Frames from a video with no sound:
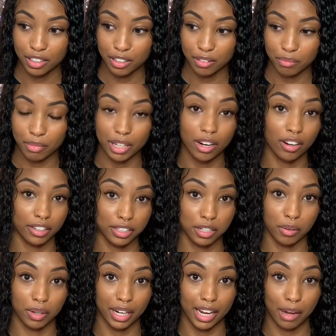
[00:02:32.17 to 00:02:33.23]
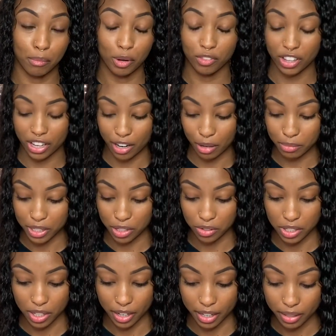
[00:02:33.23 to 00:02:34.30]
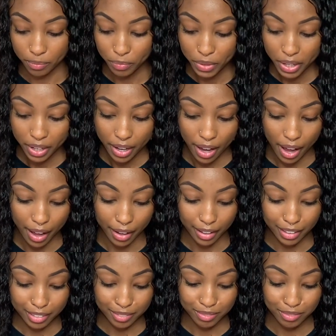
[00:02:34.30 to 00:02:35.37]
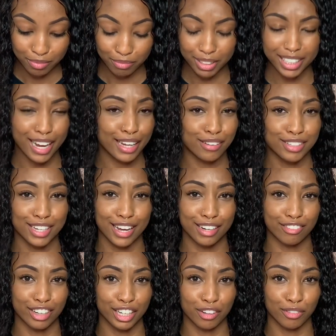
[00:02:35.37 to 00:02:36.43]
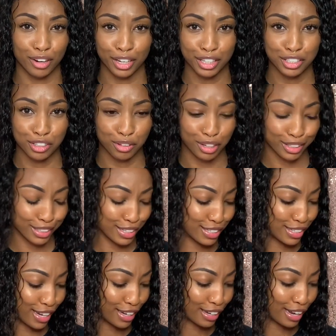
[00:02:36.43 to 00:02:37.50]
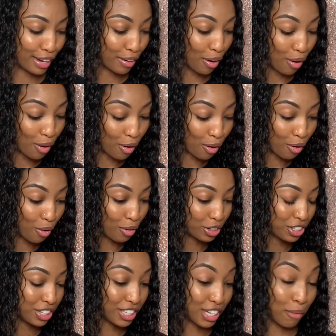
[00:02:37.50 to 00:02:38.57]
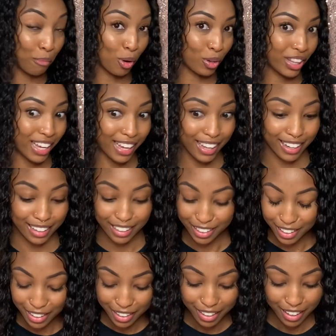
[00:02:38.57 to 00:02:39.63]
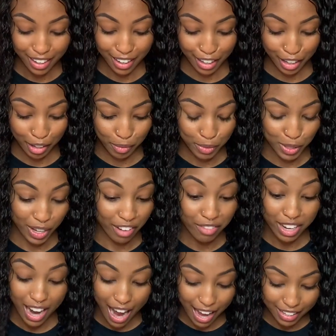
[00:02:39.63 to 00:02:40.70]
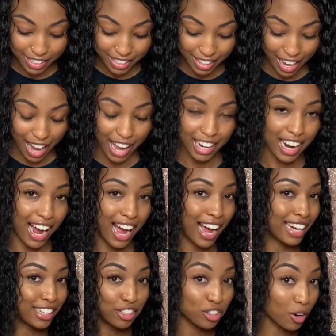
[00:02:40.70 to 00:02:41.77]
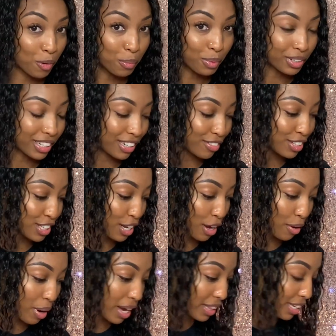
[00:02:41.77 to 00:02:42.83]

my dog is going ham over there, I'm so sorry. But yeah, that was kind of like a running joke on the set, like, oh, she's a model. So I've been asked that. I don't believe so. I think